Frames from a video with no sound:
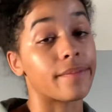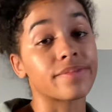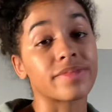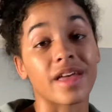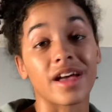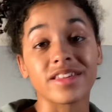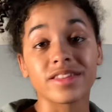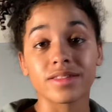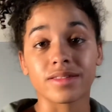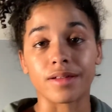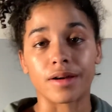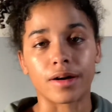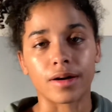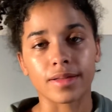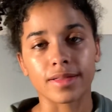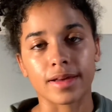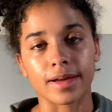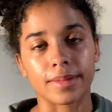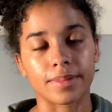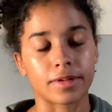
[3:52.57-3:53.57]
that's all that
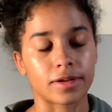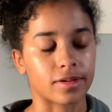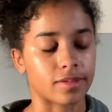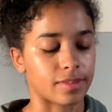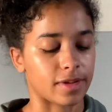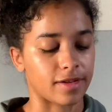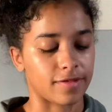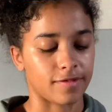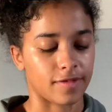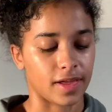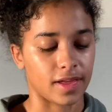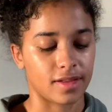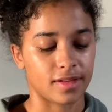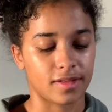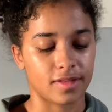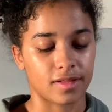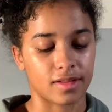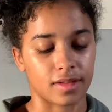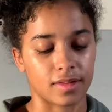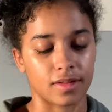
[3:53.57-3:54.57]
I put on my
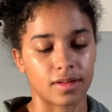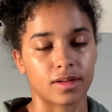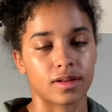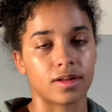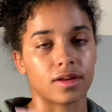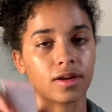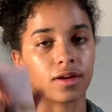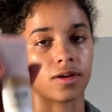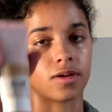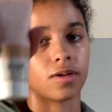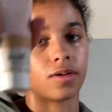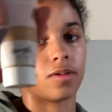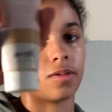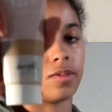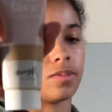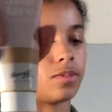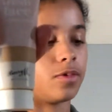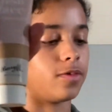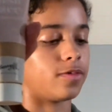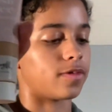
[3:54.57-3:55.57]
face. I'm gonna go
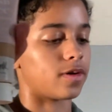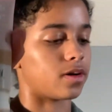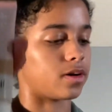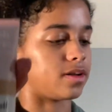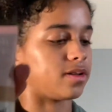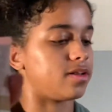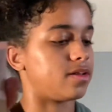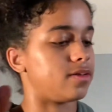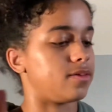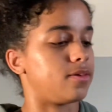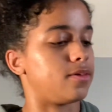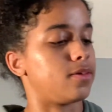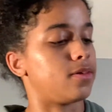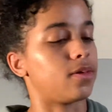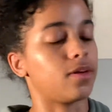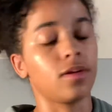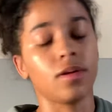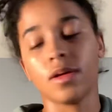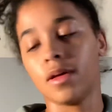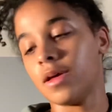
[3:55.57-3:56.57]
move on to
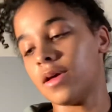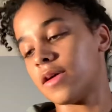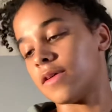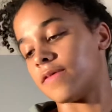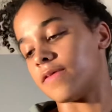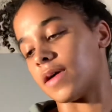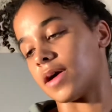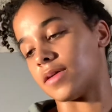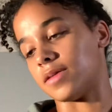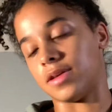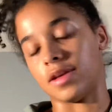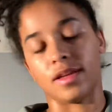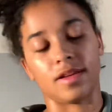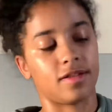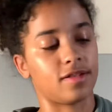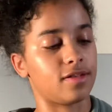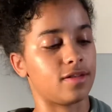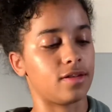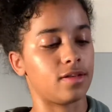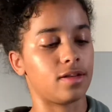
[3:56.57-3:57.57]

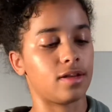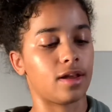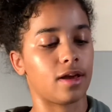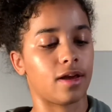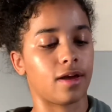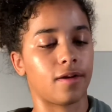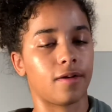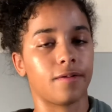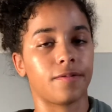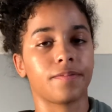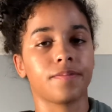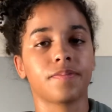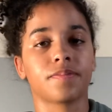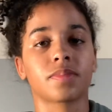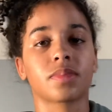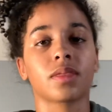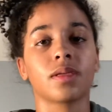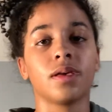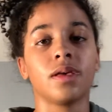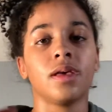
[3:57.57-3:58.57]
foundation now.
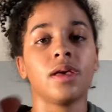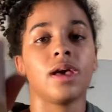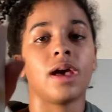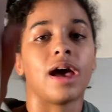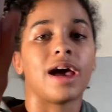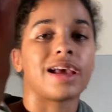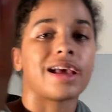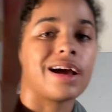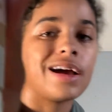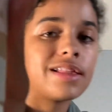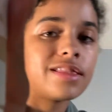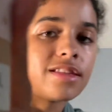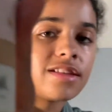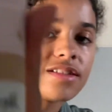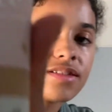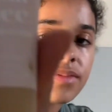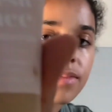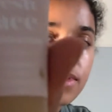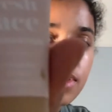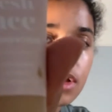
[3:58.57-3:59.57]
I got
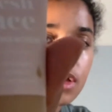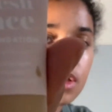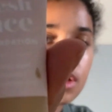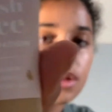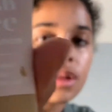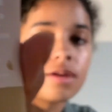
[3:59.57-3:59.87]
this one